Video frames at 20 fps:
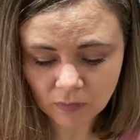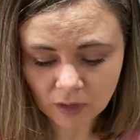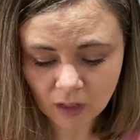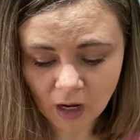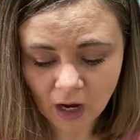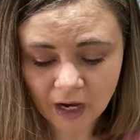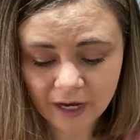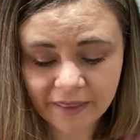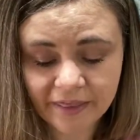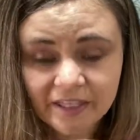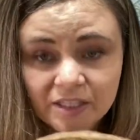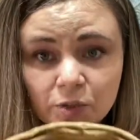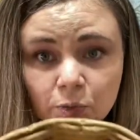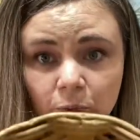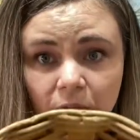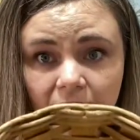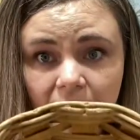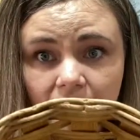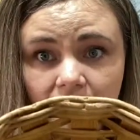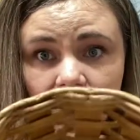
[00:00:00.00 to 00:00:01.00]
All right, this
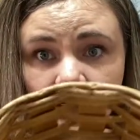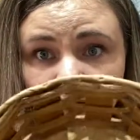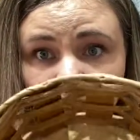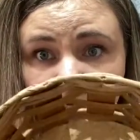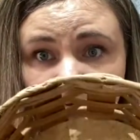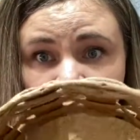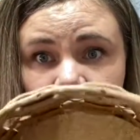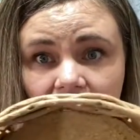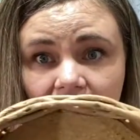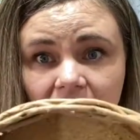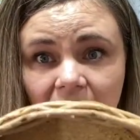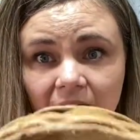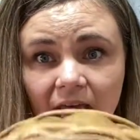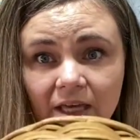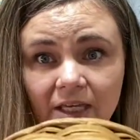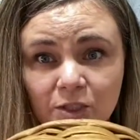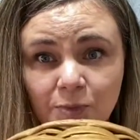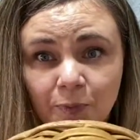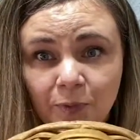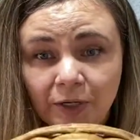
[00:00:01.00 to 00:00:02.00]
one
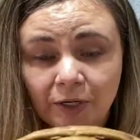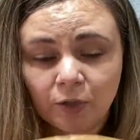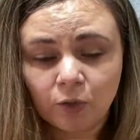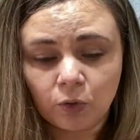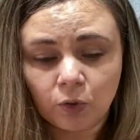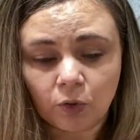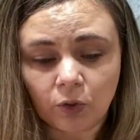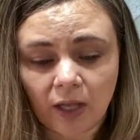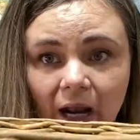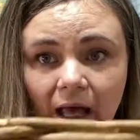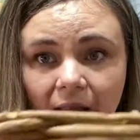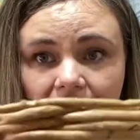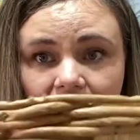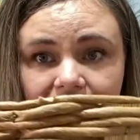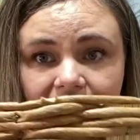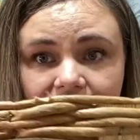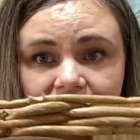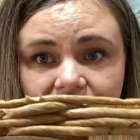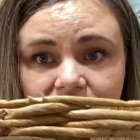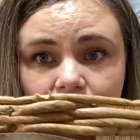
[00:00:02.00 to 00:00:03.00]
is pretty cool. I love
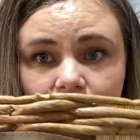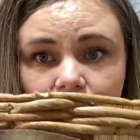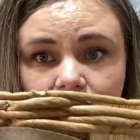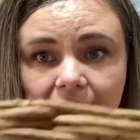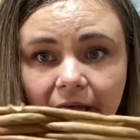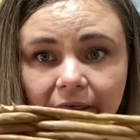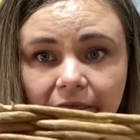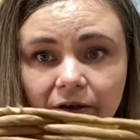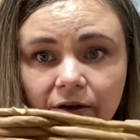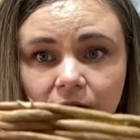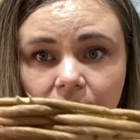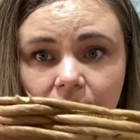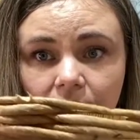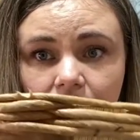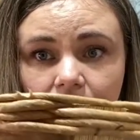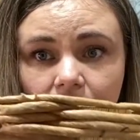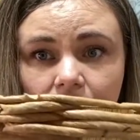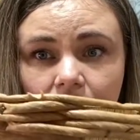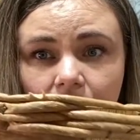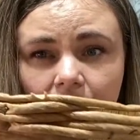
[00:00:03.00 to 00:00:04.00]
these little leather
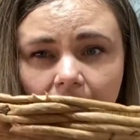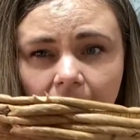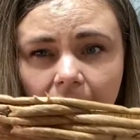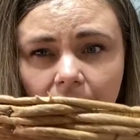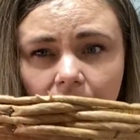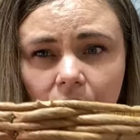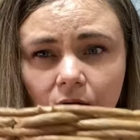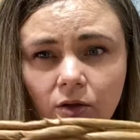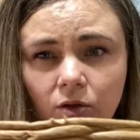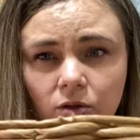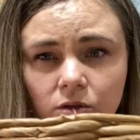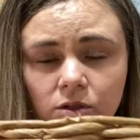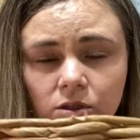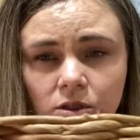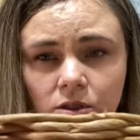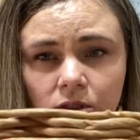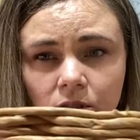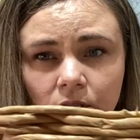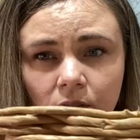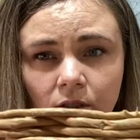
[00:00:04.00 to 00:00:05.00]

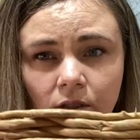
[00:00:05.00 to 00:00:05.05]
handles.